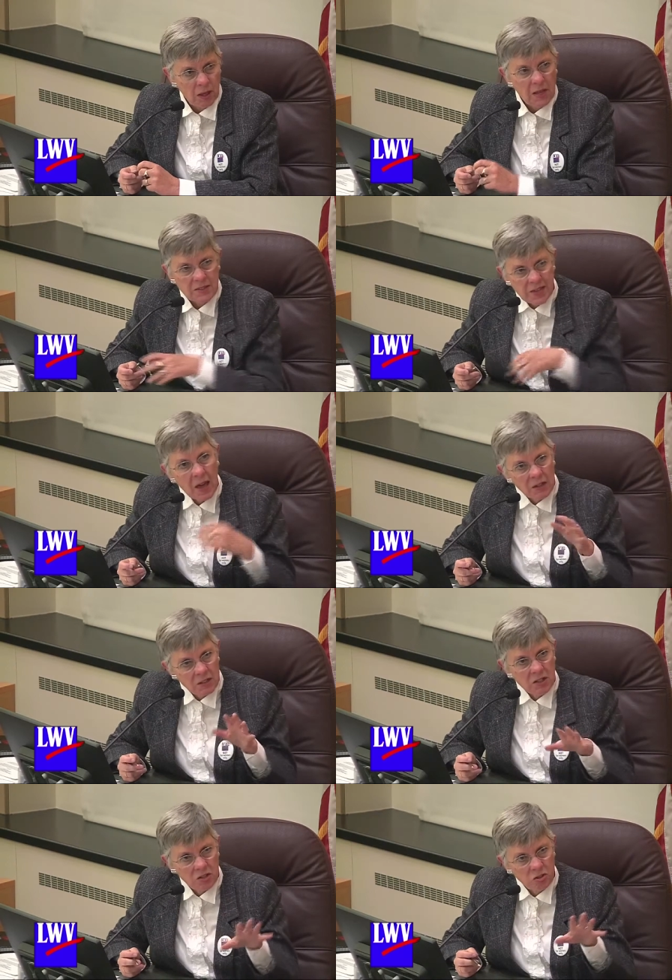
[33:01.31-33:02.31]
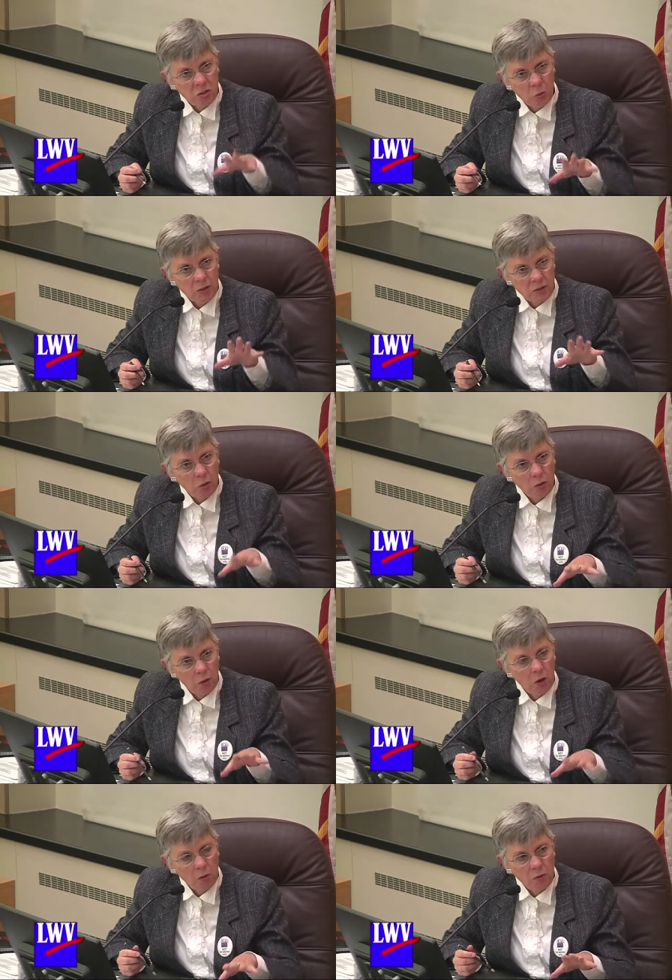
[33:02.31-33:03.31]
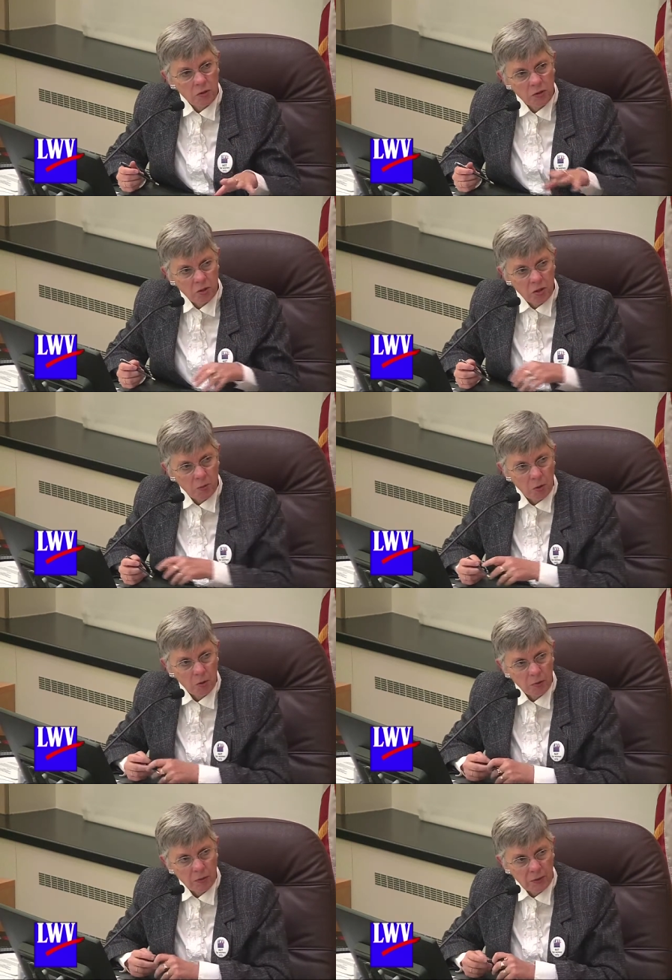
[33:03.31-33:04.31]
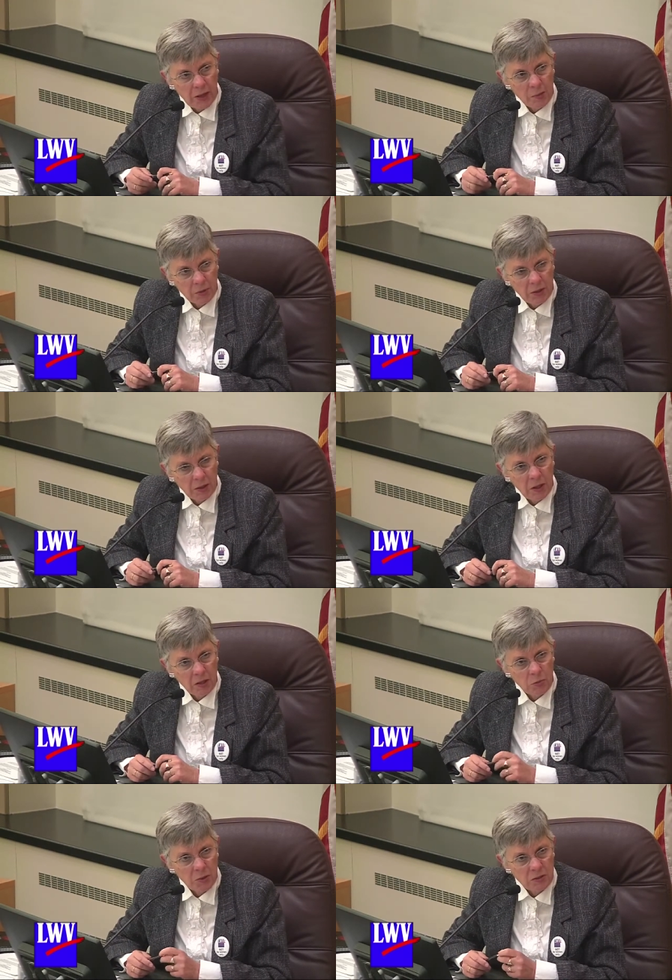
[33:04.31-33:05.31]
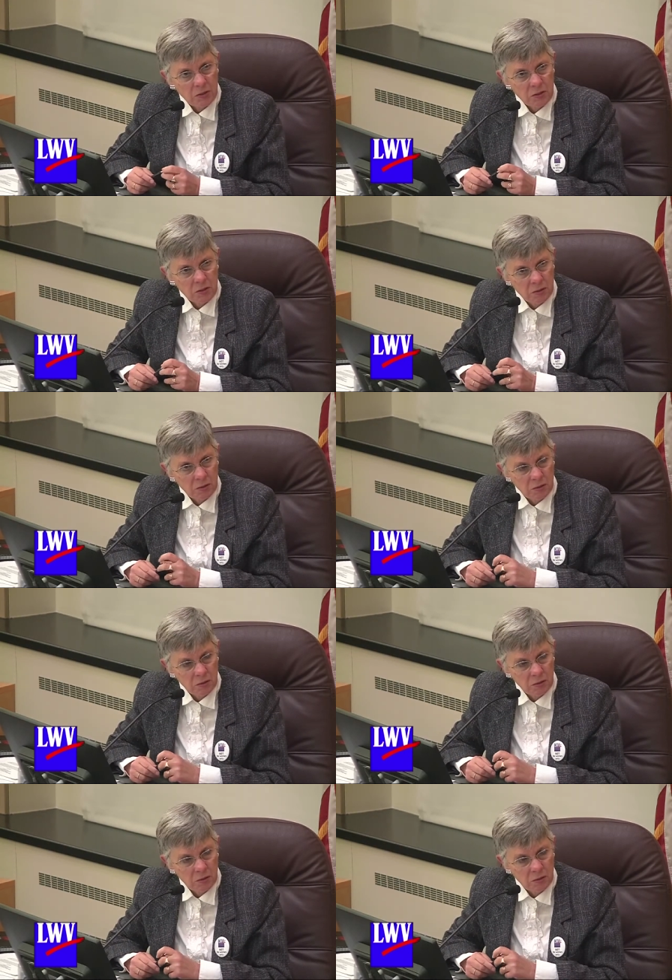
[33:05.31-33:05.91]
Is that essentially what's going on with the GMO labeling expenses?